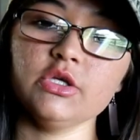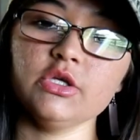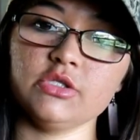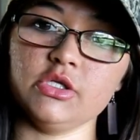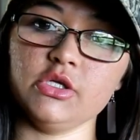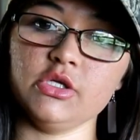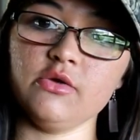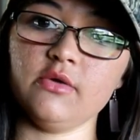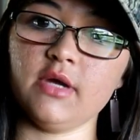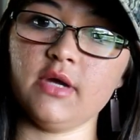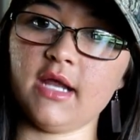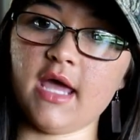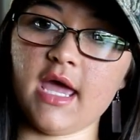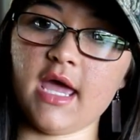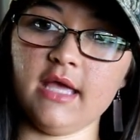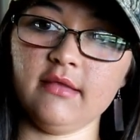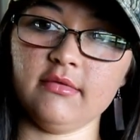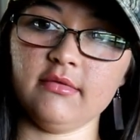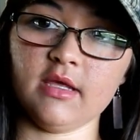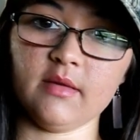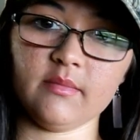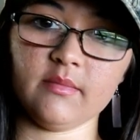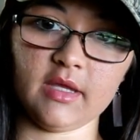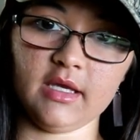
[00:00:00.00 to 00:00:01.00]
So you could
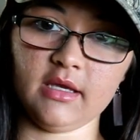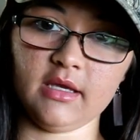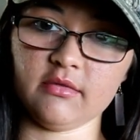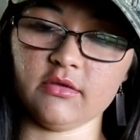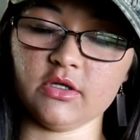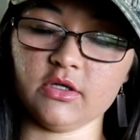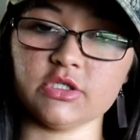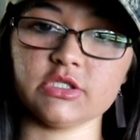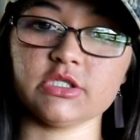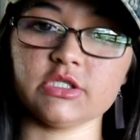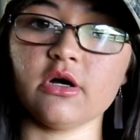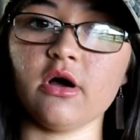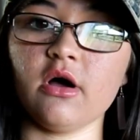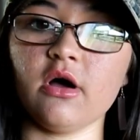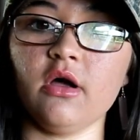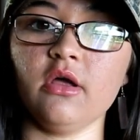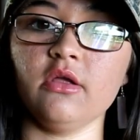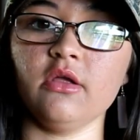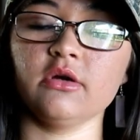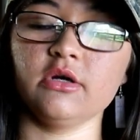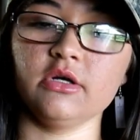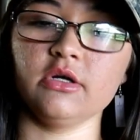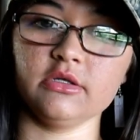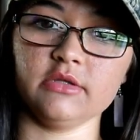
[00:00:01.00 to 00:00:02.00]
hang them like in their
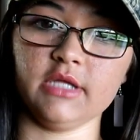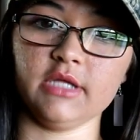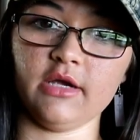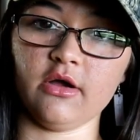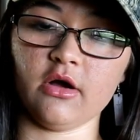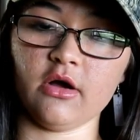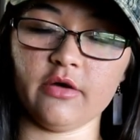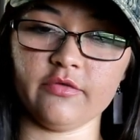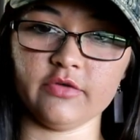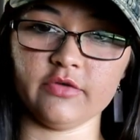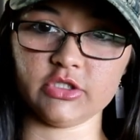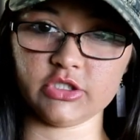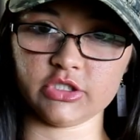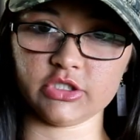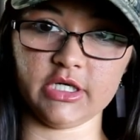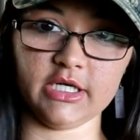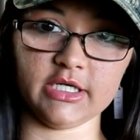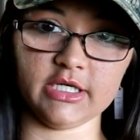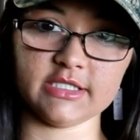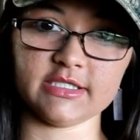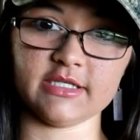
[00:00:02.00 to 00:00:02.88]
stall or like off a tree or